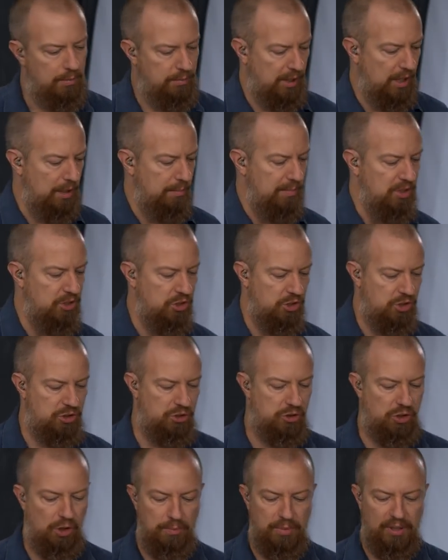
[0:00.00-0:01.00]
kind of be
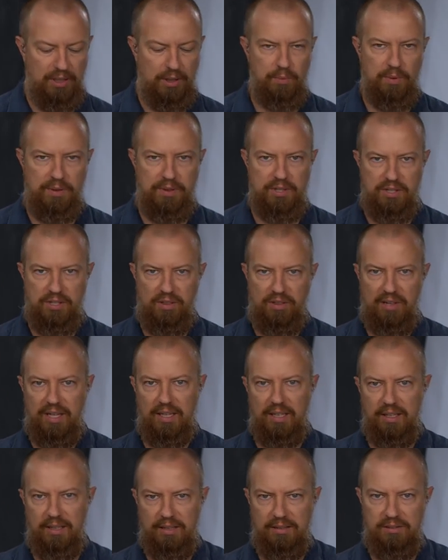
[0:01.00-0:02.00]
jumbling with this
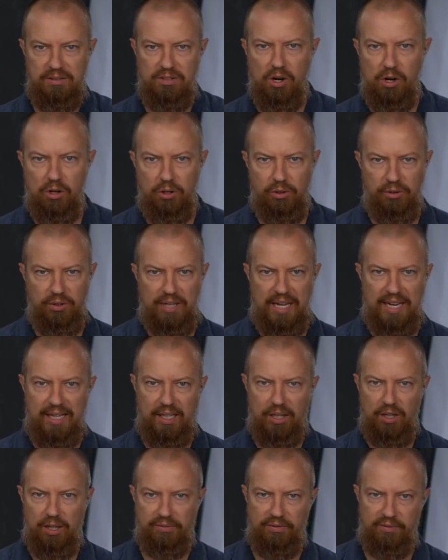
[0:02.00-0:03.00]
thing dongled
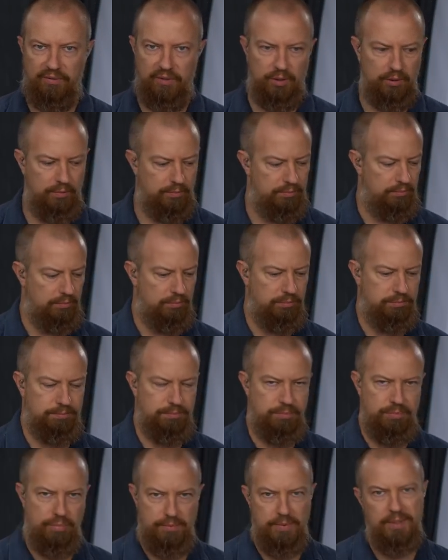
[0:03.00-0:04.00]
hanging off of your
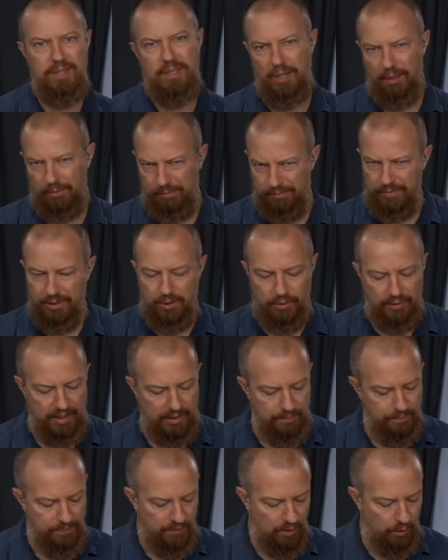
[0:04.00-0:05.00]
you know, you get
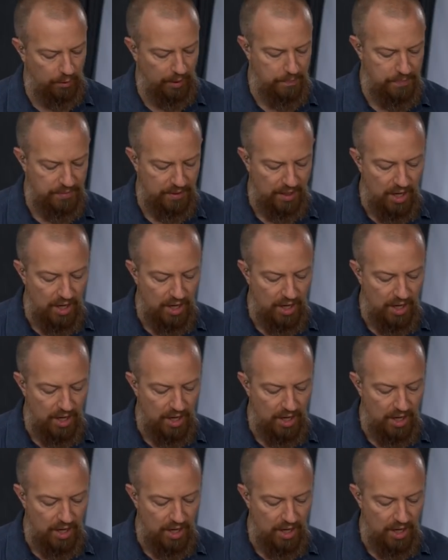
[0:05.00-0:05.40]
it. Okay.